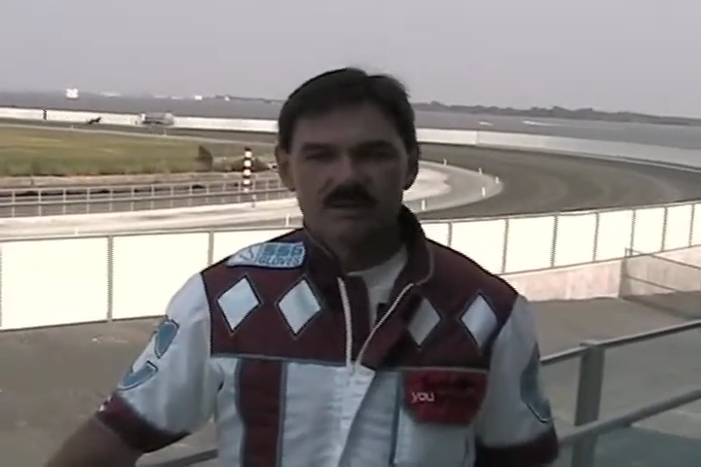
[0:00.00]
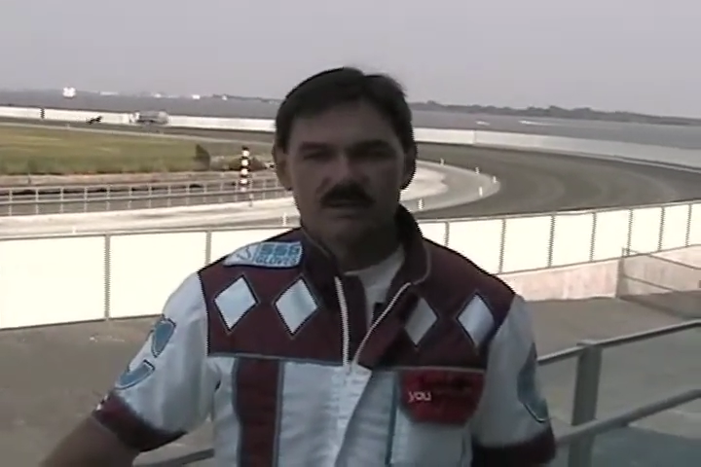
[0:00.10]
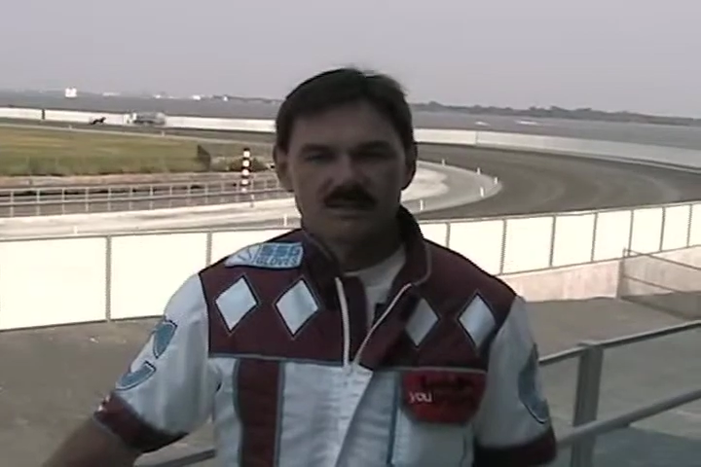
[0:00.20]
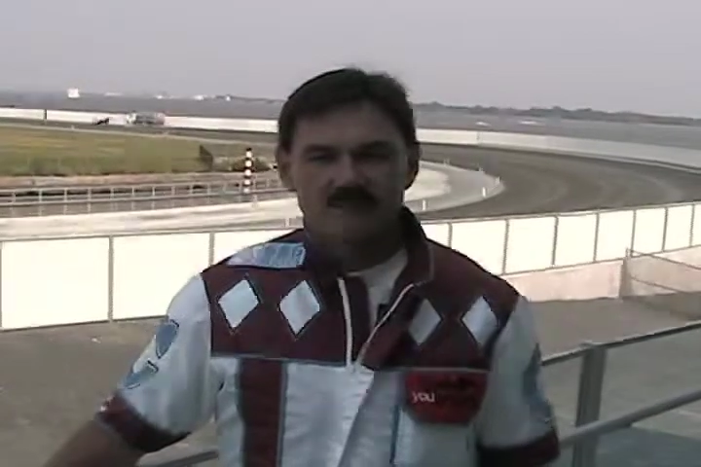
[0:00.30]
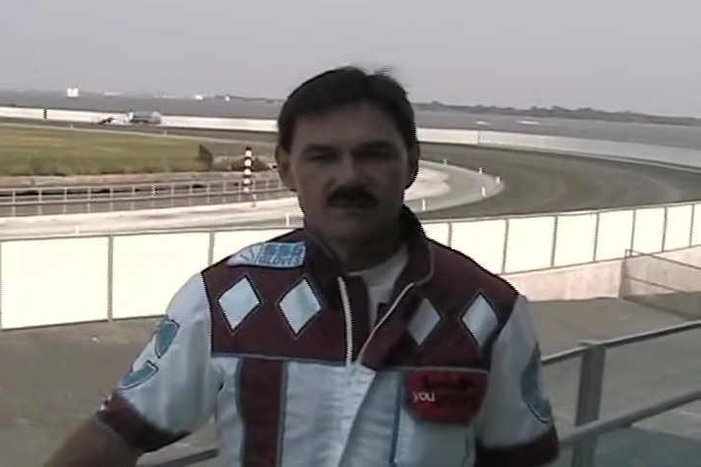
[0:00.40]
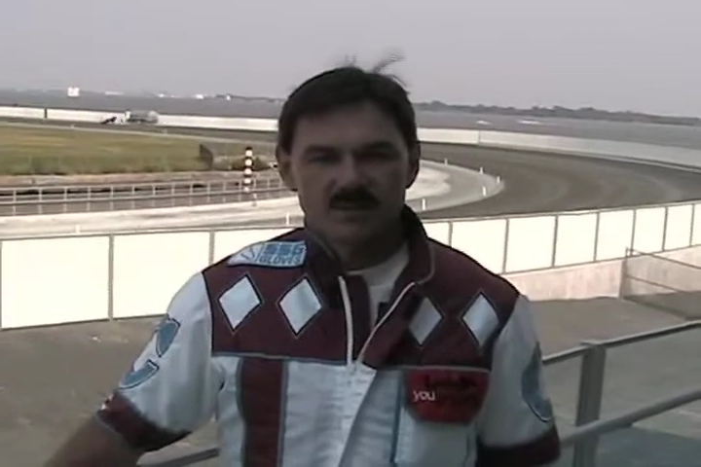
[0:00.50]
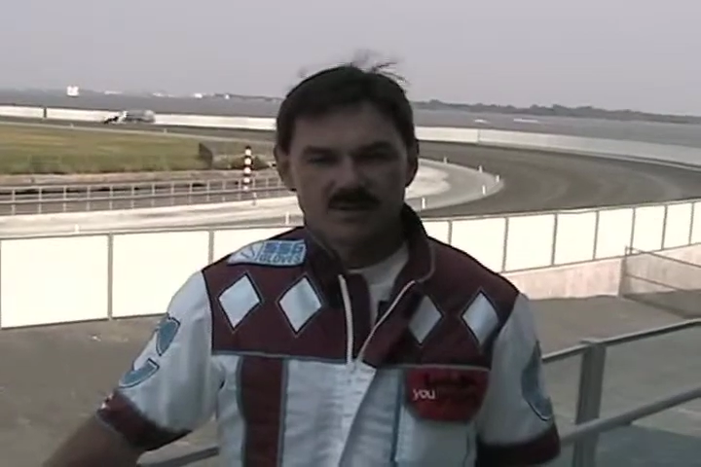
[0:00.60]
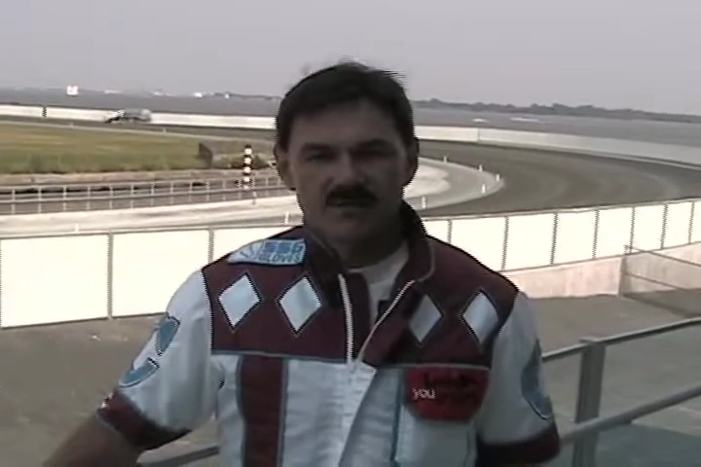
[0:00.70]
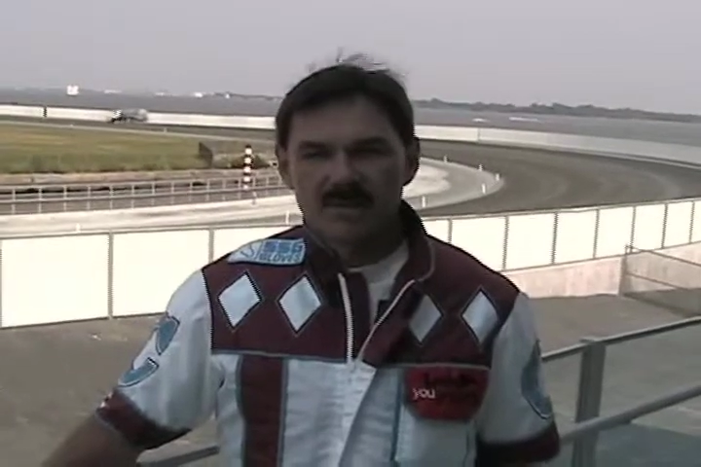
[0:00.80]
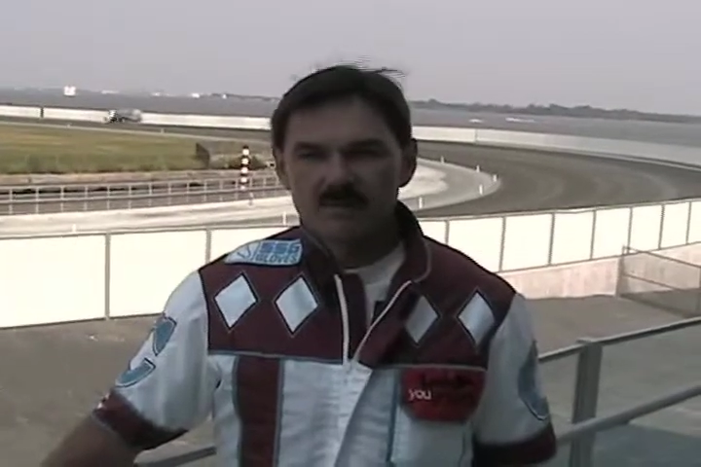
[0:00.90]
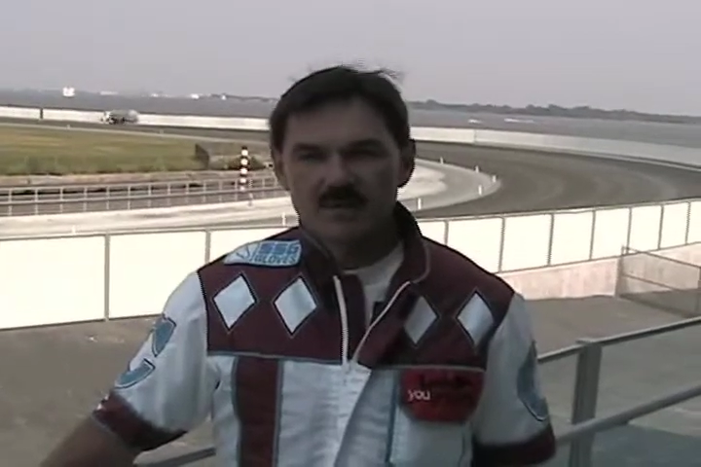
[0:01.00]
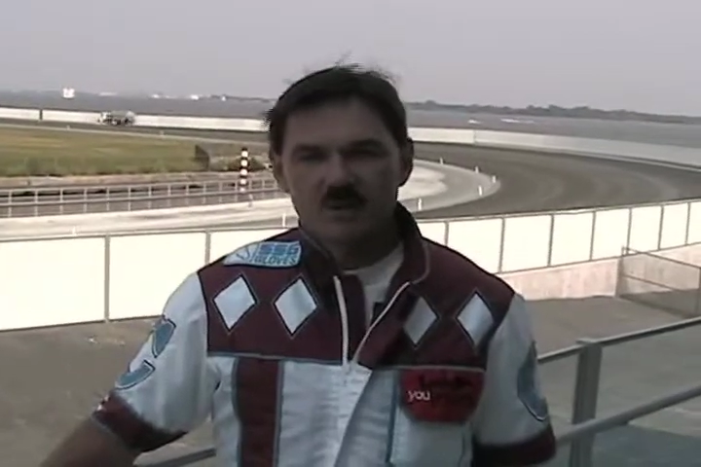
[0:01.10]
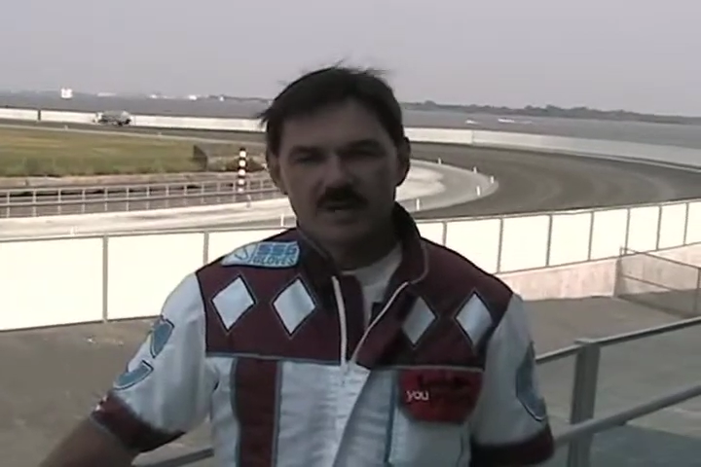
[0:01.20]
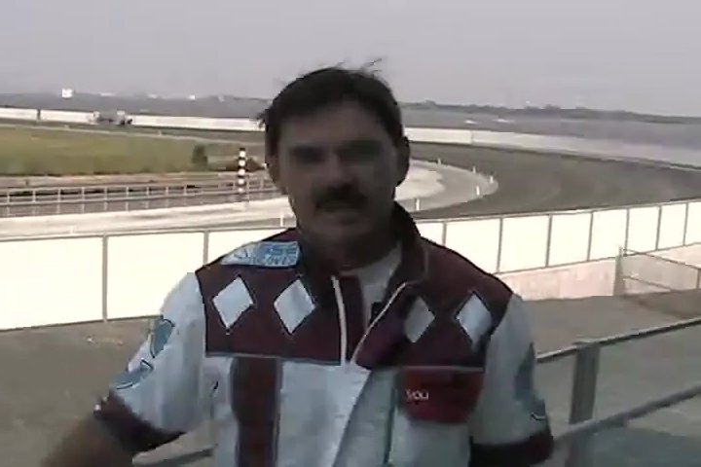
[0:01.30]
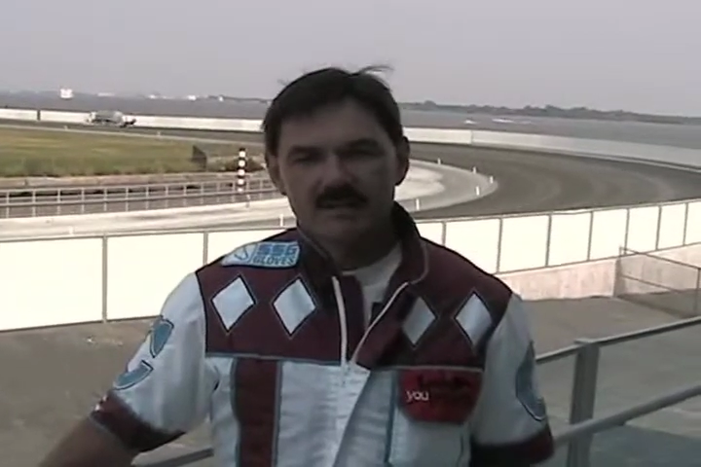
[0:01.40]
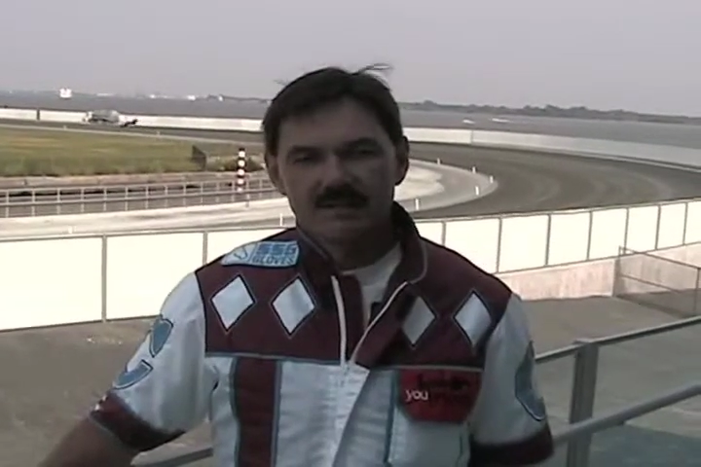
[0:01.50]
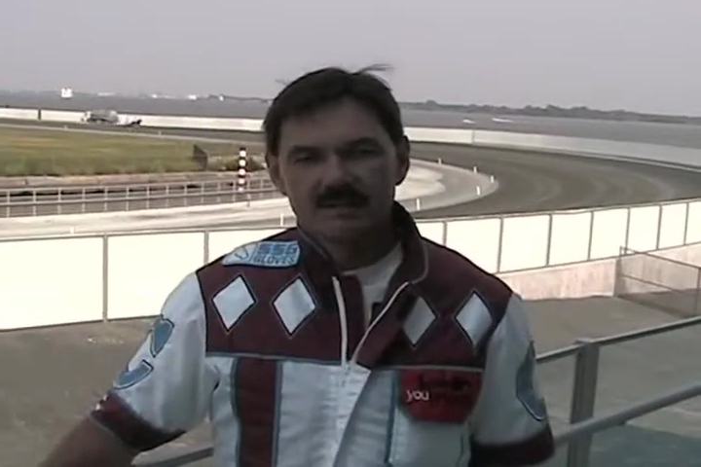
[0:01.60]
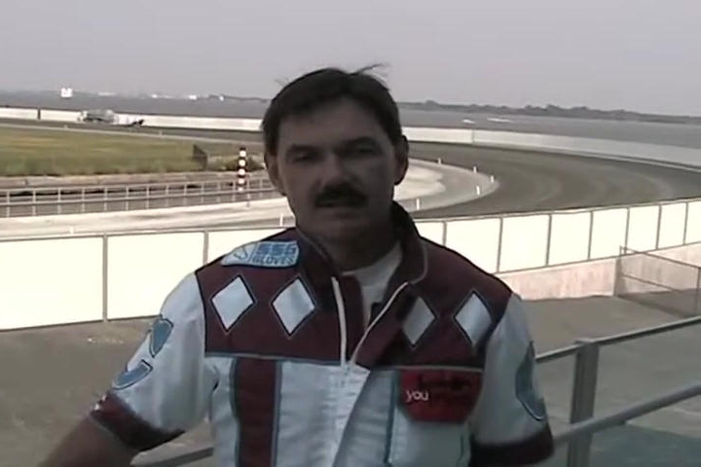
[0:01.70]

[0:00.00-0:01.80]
and it's very family-oriented.